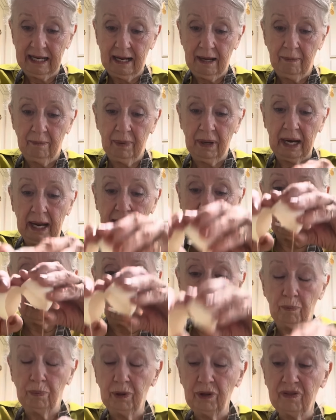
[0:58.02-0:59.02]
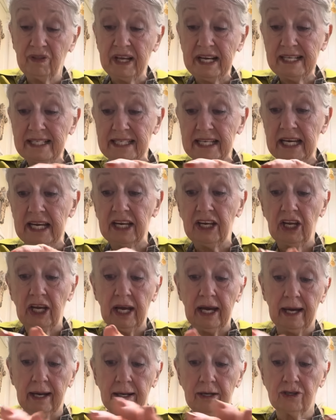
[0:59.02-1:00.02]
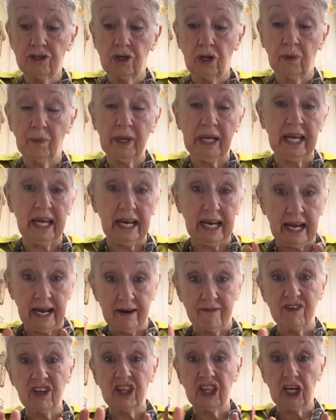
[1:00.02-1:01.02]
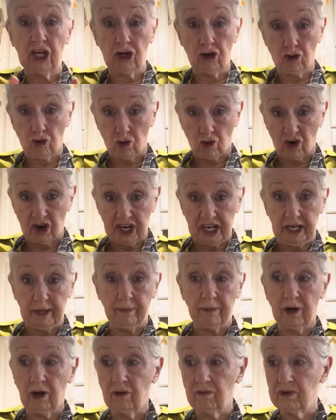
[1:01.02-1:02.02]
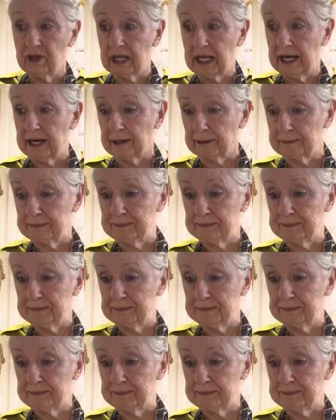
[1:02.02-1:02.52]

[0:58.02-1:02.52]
But I don't put these in yet until we get everything creamed over there.